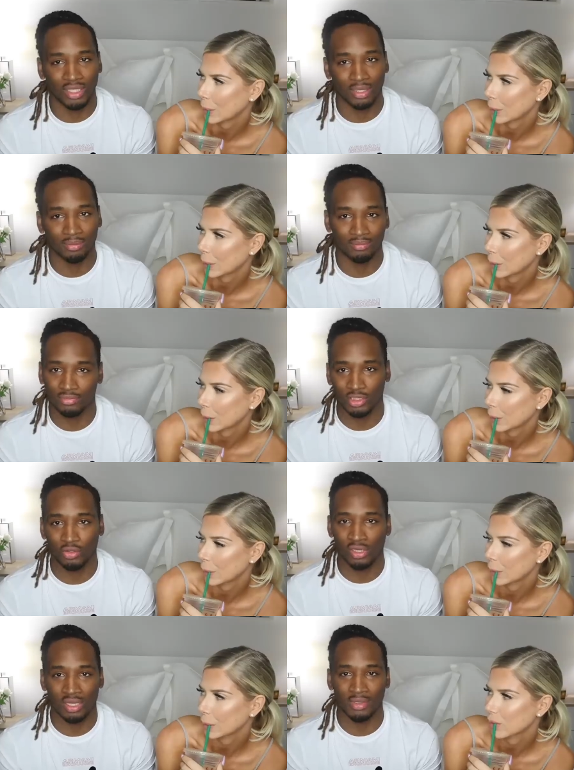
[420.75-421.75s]
Speaker 1: we end up
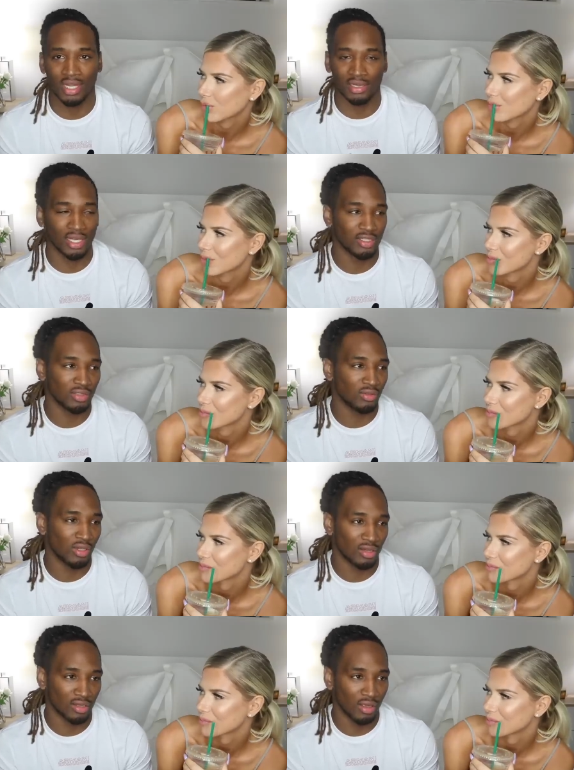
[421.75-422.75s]
doing something the next day too,
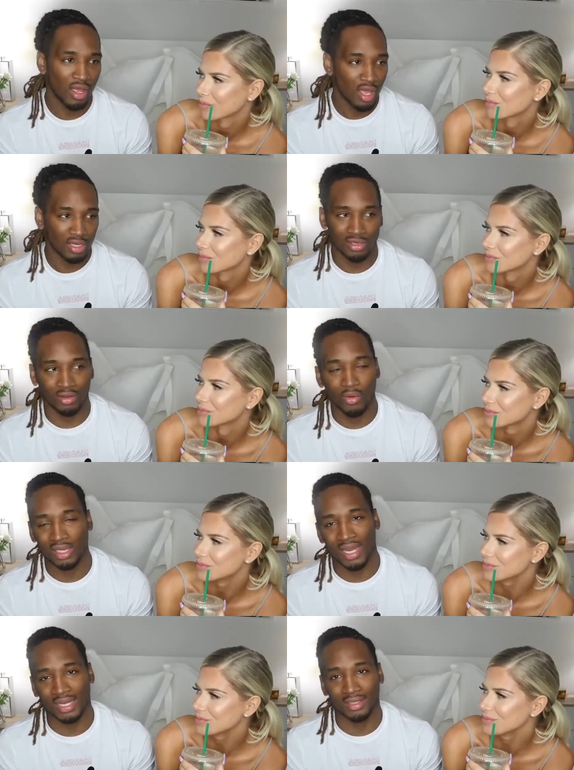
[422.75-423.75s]
and also, so it
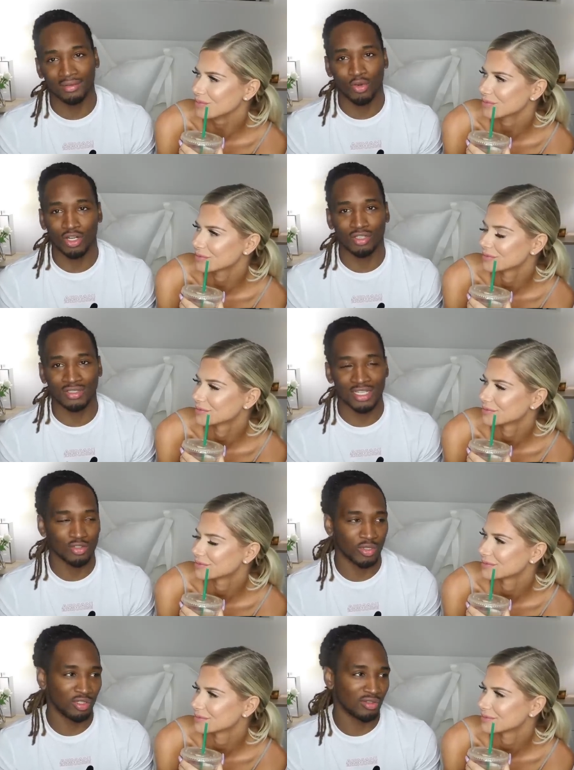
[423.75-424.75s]
wasn't like a, one of those days
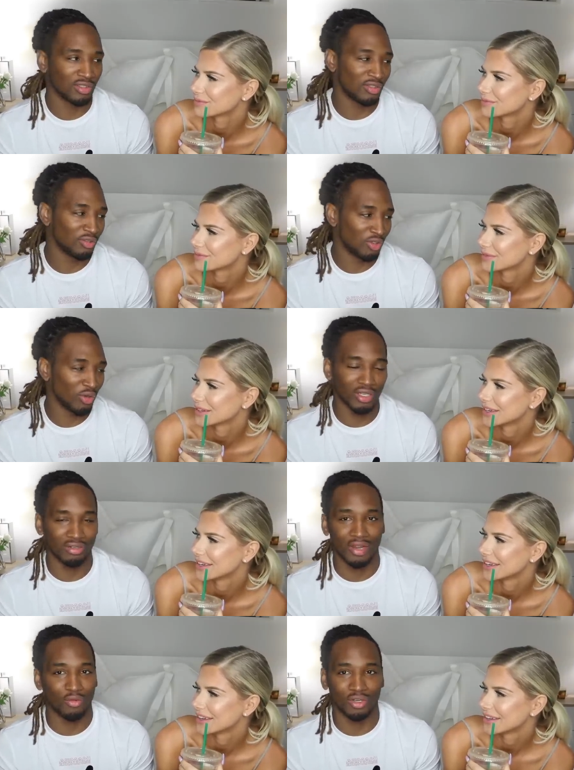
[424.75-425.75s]
to where you you do it and
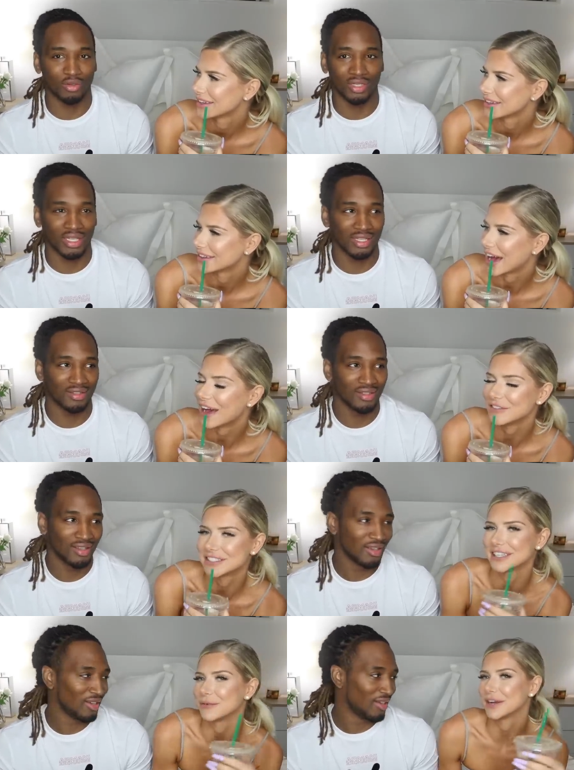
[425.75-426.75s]
you never want to do it again.
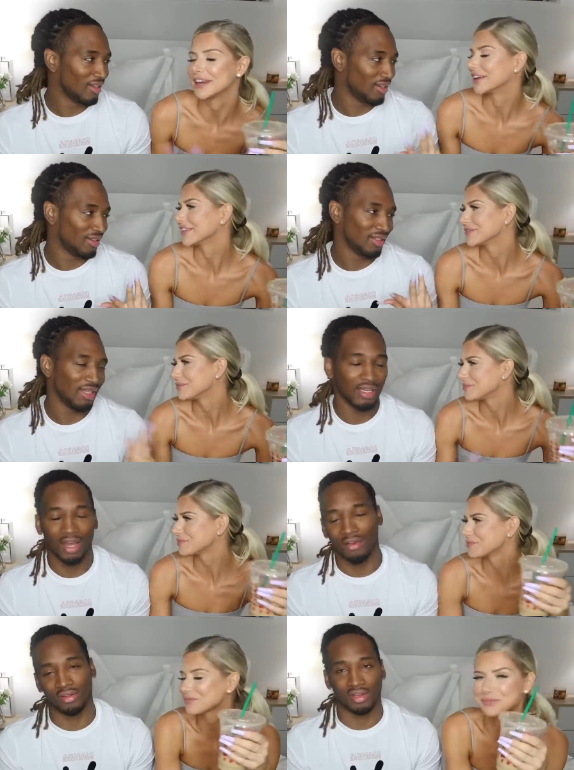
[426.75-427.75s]
Speaker 2: Obviously, we're here.
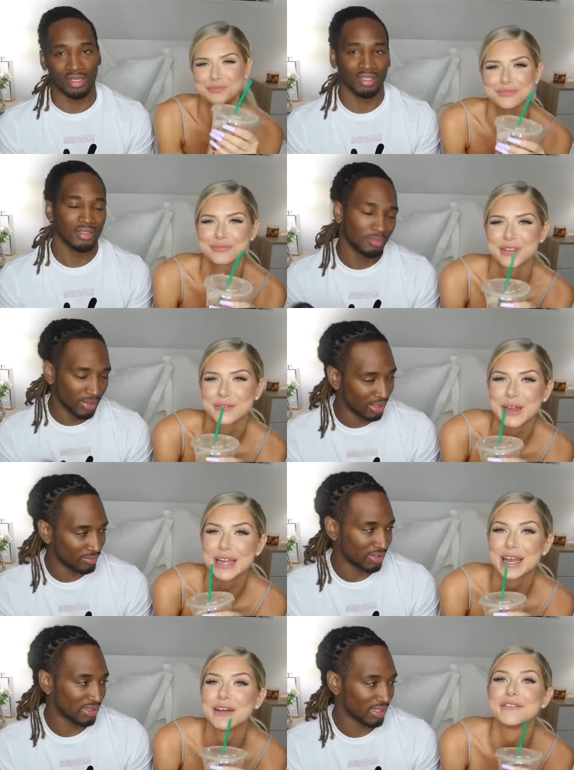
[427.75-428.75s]
Speaker 1: Yeah, obviously. we I'm
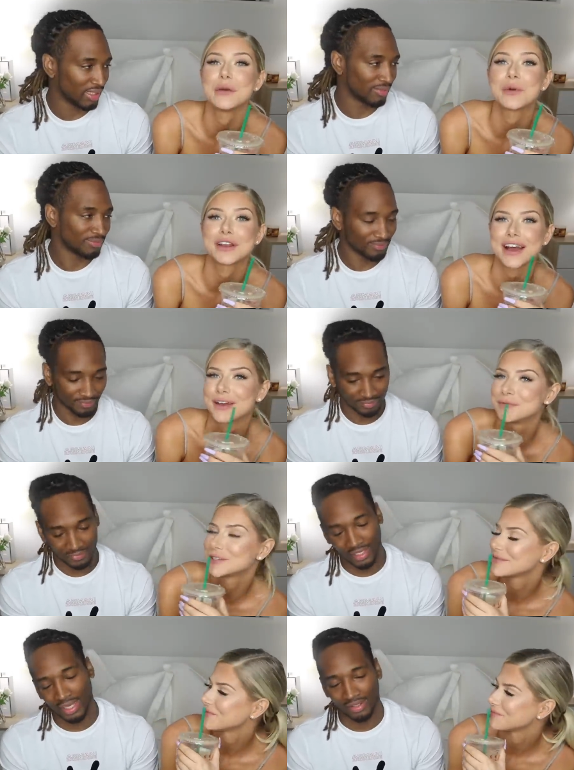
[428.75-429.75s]
did it a saying. few more times.
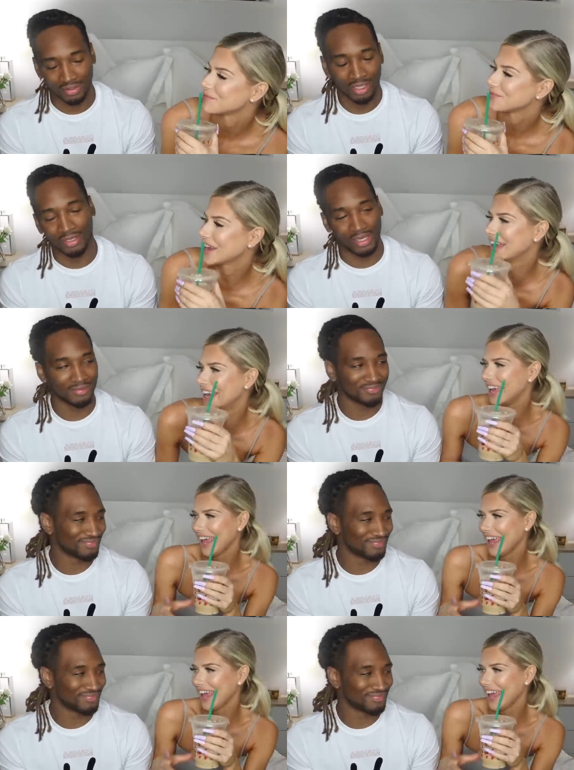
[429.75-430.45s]
Yeah. Okay.